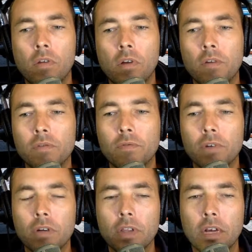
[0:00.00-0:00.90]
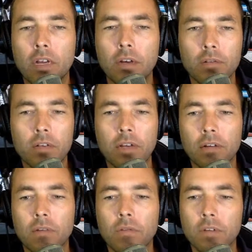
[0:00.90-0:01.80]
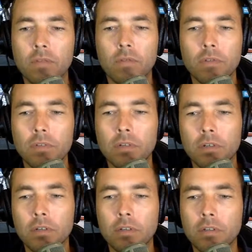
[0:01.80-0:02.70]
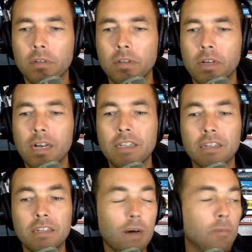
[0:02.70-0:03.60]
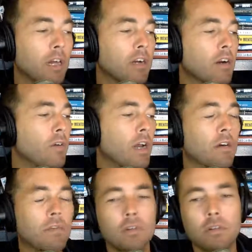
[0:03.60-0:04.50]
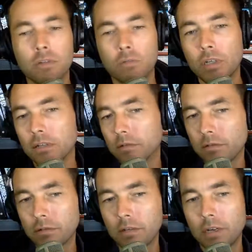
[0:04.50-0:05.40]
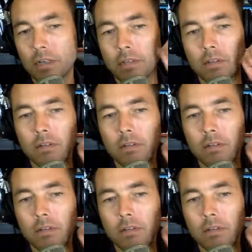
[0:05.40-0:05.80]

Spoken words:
I'll have to figure that out. Technical difficulties here. It's a double echo now. Sweet. Nice.